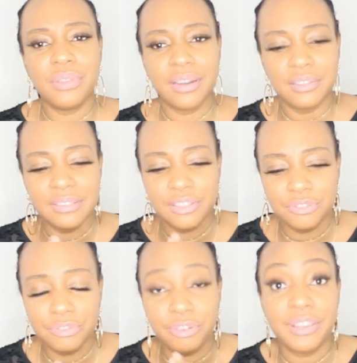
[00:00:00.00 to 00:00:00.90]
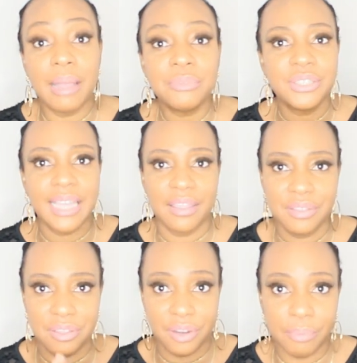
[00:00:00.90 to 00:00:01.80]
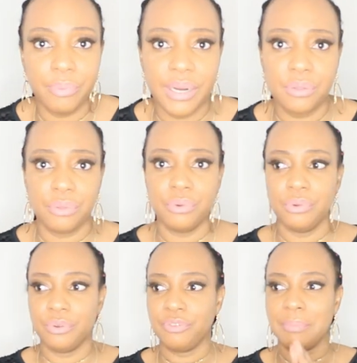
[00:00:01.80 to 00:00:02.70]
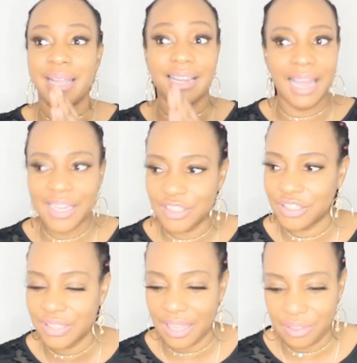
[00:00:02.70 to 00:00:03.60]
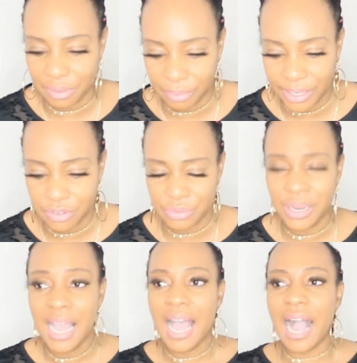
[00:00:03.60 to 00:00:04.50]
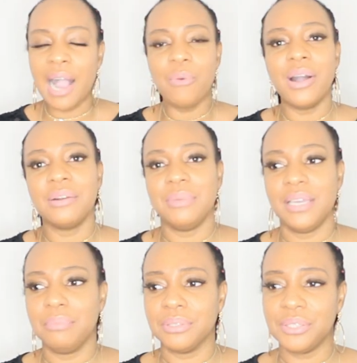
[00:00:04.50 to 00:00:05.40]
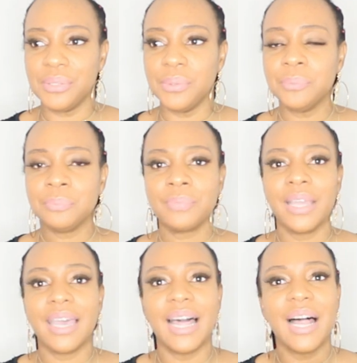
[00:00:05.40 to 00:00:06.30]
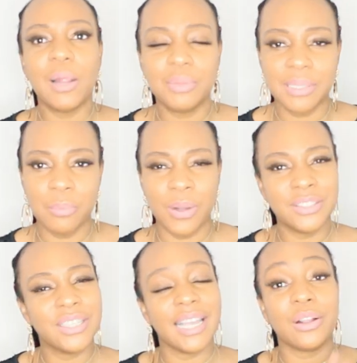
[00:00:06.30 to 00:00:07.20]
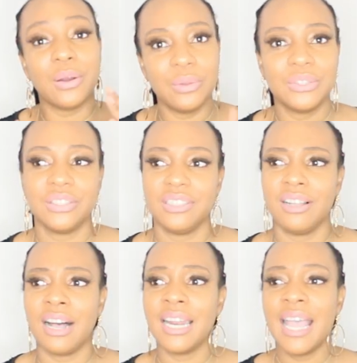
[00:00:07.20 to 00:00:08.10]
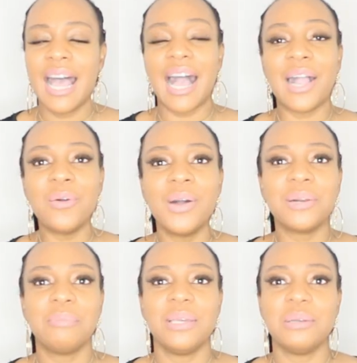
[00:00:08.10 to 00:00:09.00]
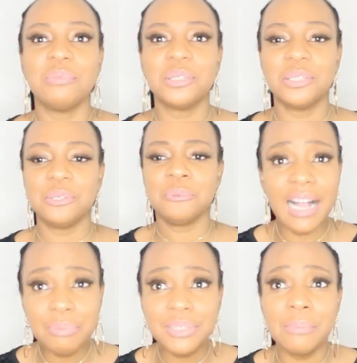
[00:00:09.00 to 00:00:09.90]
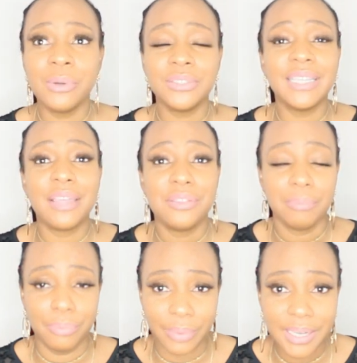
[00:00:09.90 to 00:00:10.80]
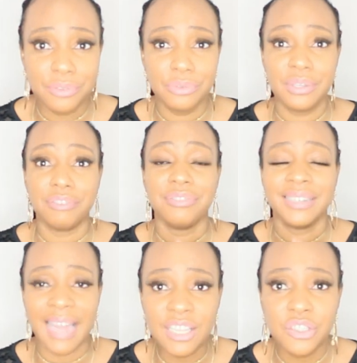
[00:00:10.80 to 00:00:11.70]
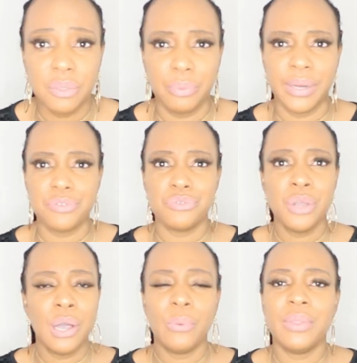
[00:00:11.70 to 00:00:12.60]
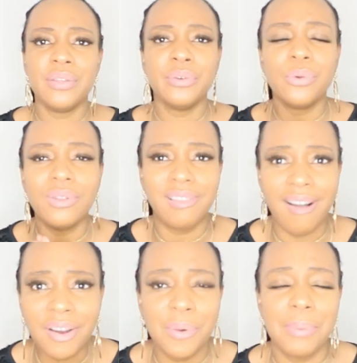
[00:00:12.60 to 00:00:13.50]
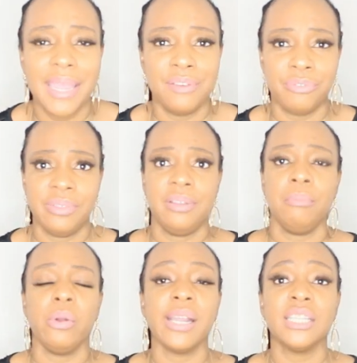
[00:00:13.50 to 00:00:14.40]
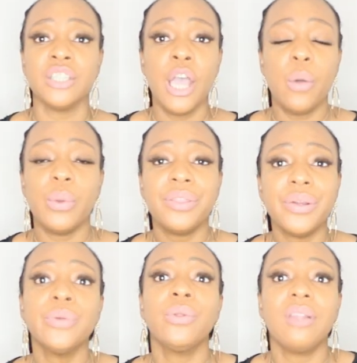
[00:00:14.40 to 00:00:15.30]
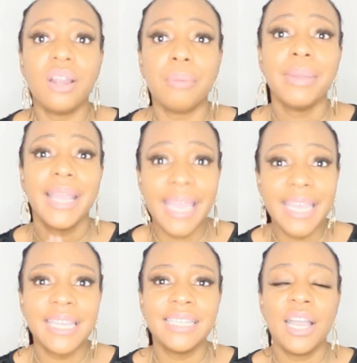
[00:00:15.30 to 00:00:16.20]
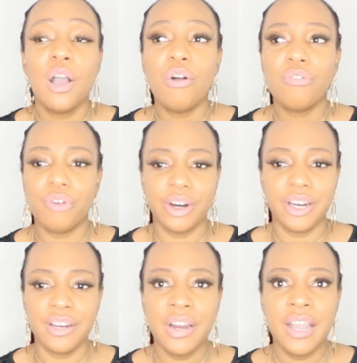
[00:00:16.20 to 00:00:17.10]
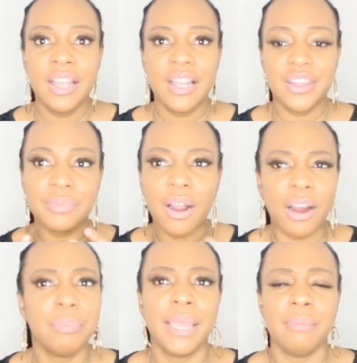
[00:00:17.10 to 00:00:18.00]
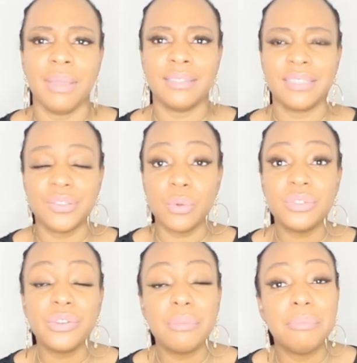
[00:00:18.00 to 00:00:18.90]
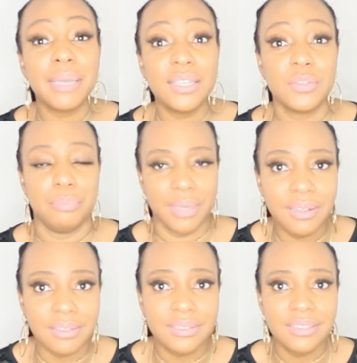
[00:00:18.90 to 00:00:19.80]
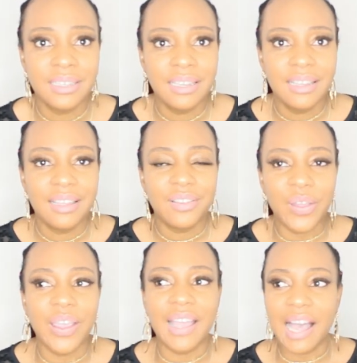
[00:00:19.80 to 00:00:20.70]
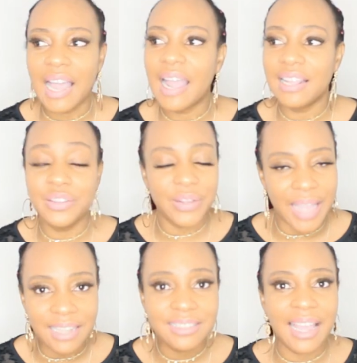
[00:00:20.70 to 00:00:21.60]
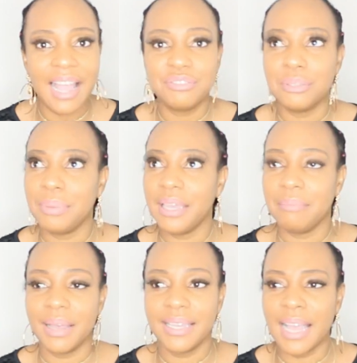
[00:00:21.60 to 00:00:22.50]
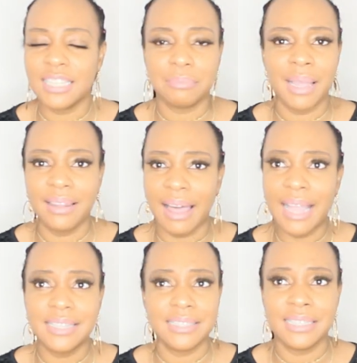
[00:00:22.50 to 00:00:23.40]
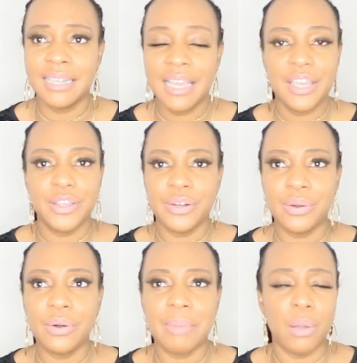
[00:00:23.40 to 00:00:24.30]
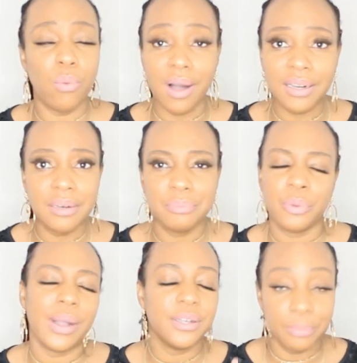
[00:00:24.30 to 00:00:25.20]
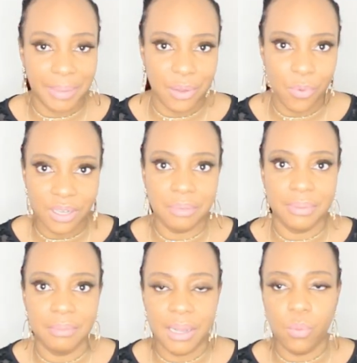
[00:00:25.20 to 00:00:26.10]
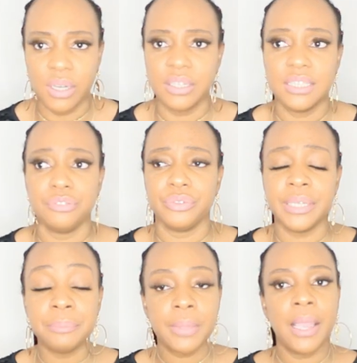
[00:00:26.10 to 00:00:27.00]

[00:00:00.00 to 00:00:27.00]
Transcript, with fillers: their for them to get their breakthrough for my clients to get their breakthrough i want to be able to help someone to get closer to God. I want to be able to help someone to get their breakthrough, their financial breakthrough, when they're no longer paying for their mortgage, when they're no longer paying for car payments. Those are the biggest bills. Like I, yes, I have to pay my gas, my lights and you know, my water. No, I don't pay water bill. My water is free.